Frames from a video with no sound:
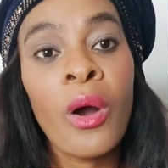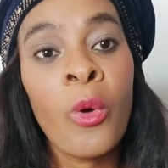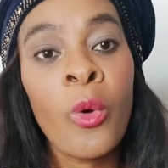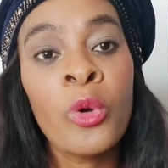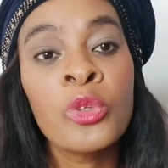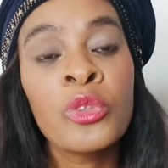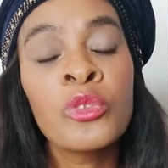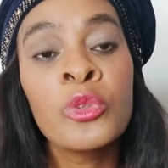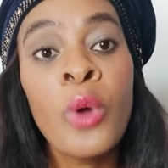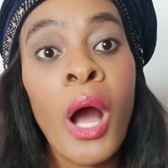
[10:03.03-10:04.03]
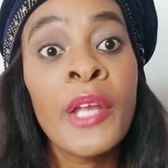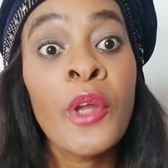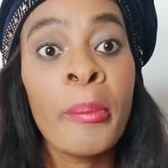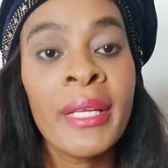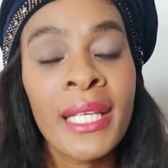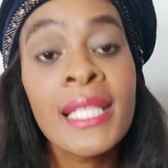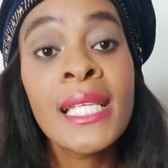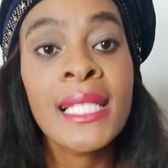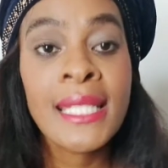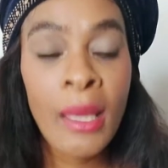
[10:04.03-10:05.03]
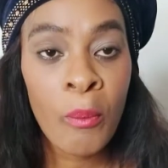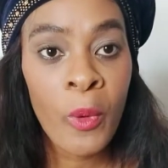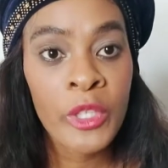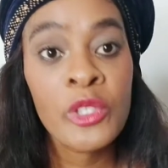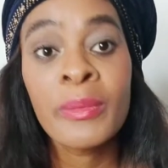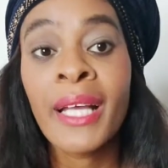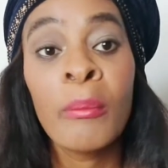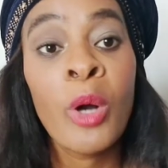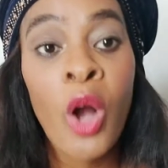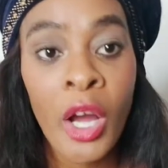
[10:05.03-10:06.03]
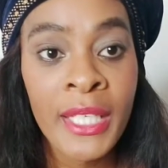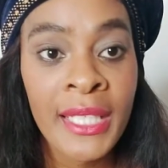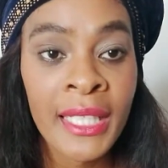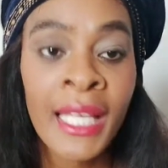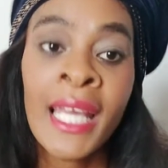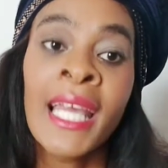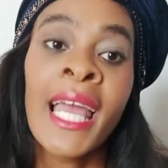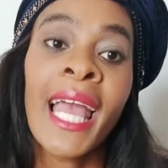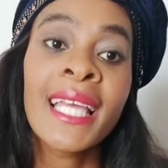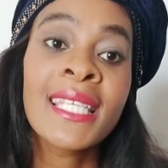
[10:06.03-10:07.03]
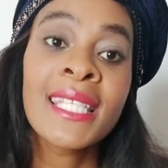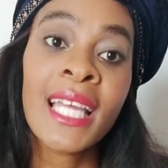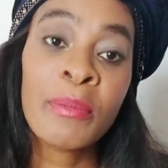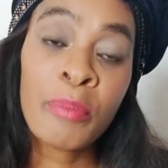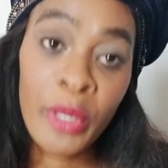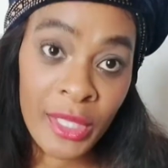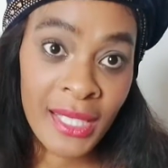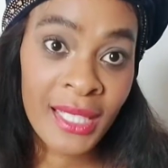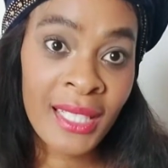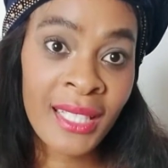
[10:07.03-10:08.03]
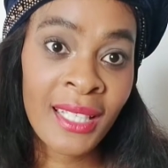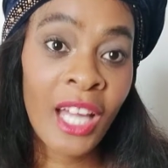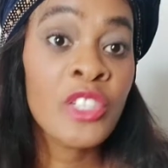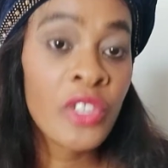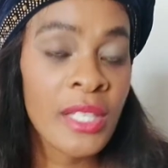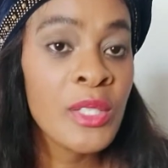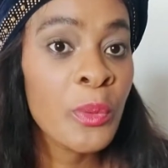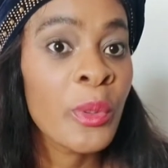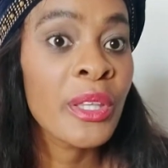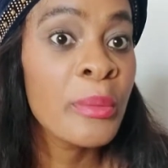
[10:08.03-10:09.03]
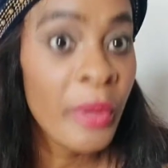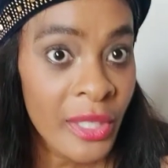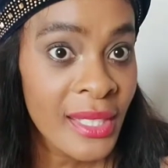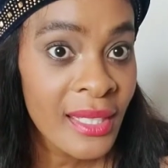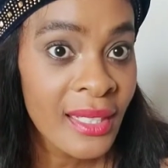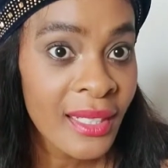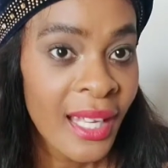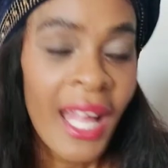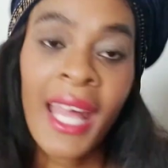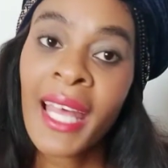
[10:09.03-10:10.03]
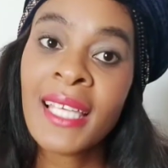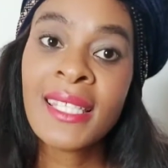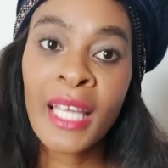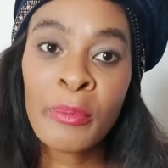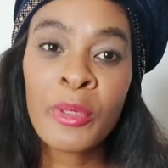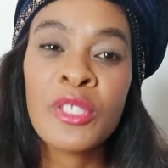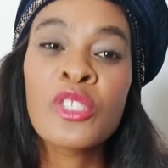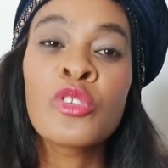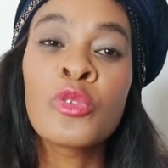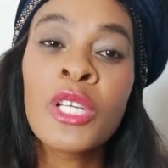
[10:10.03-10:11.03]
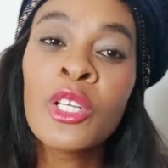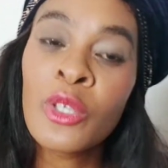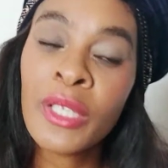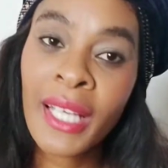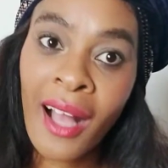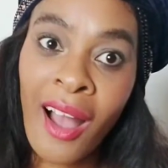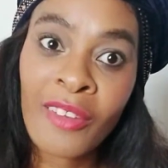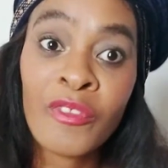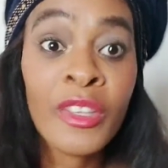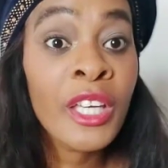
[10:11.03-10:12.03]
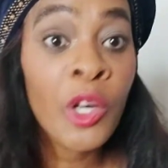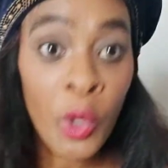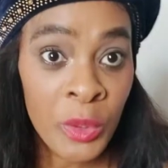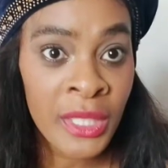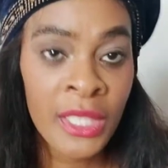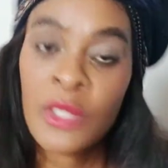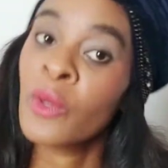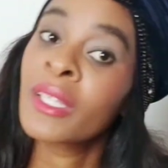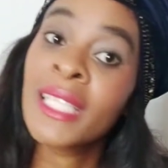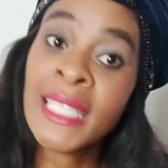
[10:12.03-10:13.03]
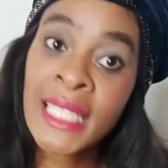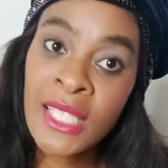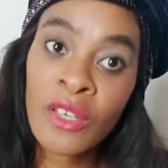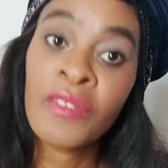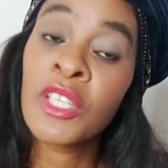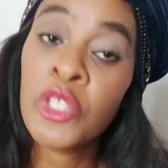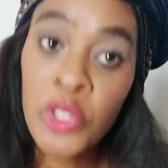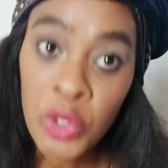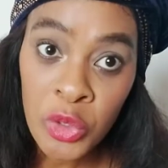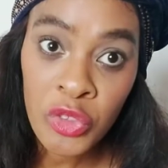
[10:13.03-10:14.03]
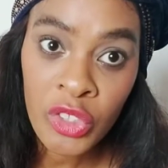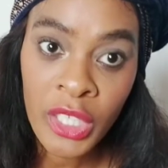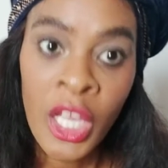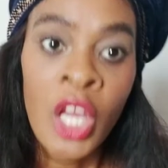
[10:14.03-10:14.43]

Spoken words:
or you are nominating someone to become a guardian, is that person a trustworthy person? Is that person really looking out for their own needs or the needs of their children?